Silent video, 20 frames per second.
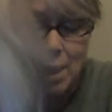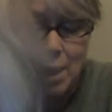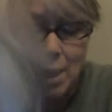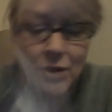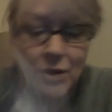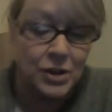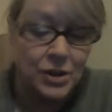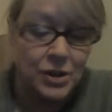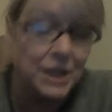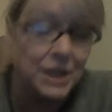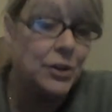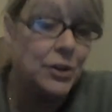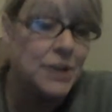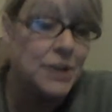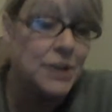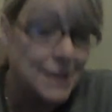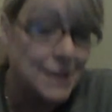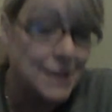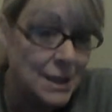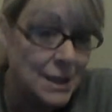There's either
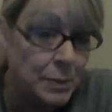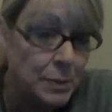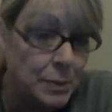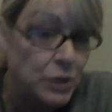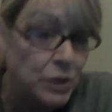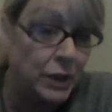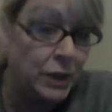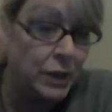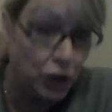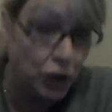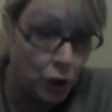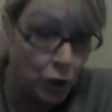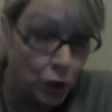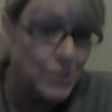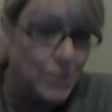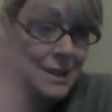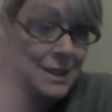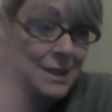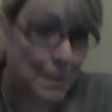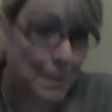distance between you
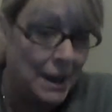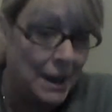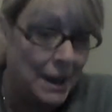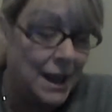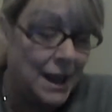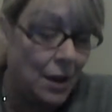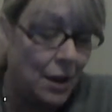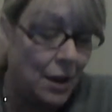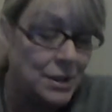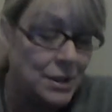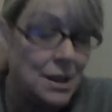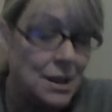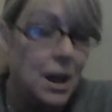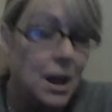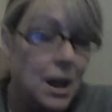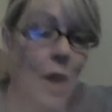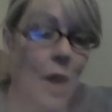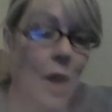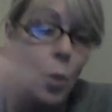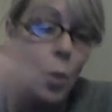and somebody else,
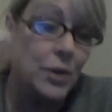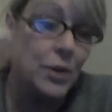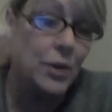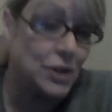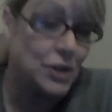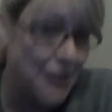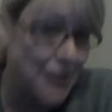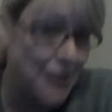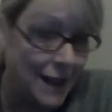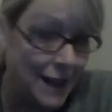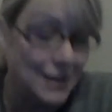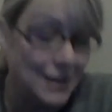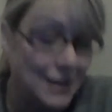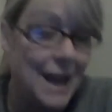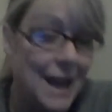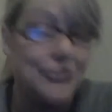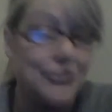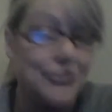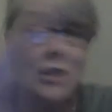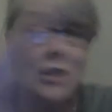or there's not a
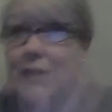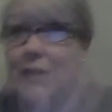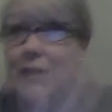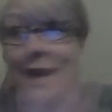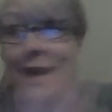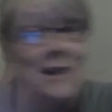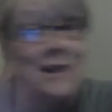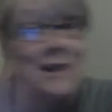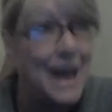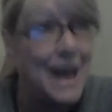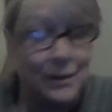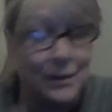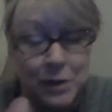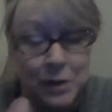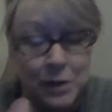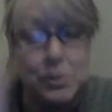lot of